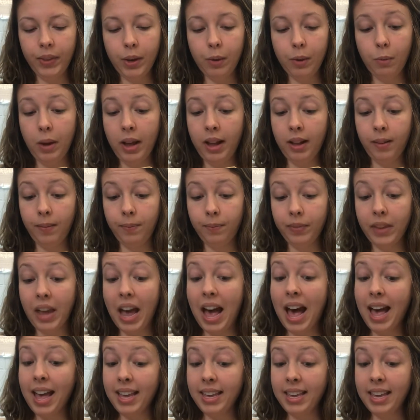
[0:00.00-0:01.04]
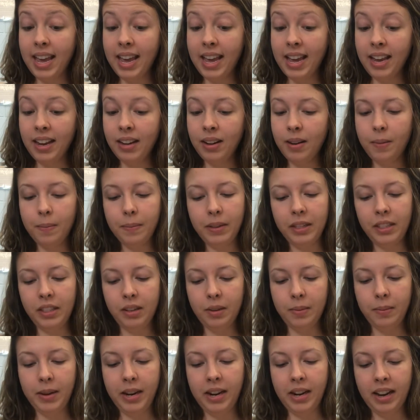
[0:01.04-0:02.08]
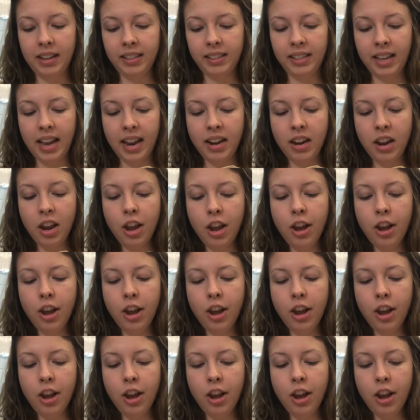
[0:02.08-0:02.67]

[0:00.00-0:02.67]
"Well, I can," Mr. Midas said.